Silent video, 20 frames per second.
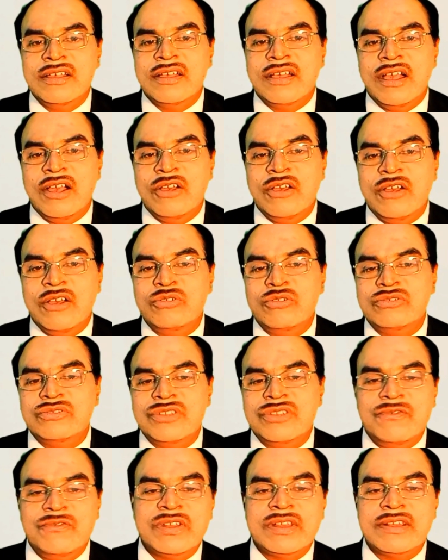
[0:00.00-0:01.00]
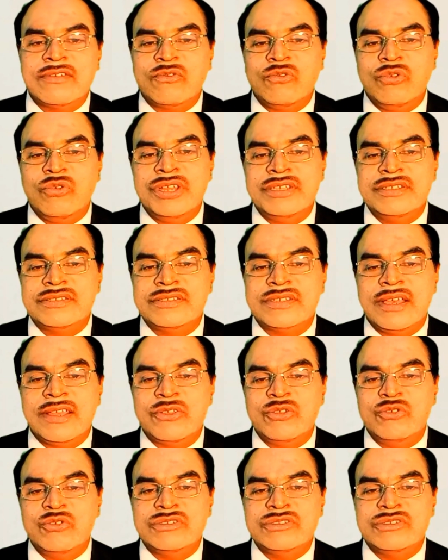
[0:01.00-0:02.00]
how different codings are
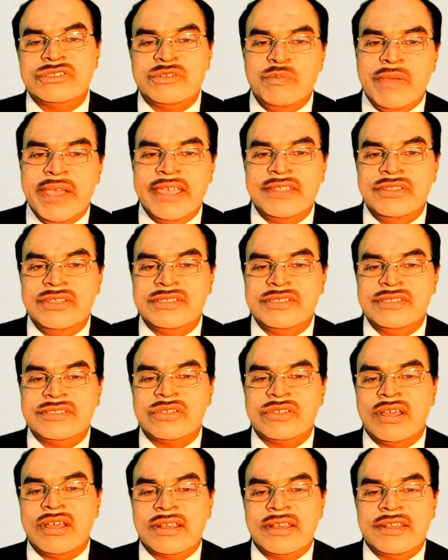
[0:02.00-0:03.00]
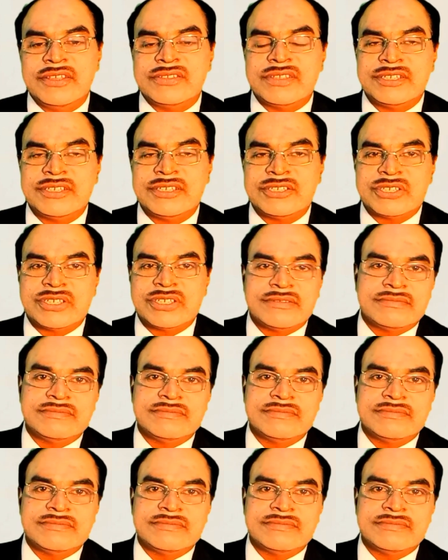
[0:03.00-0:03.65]
used by this organization.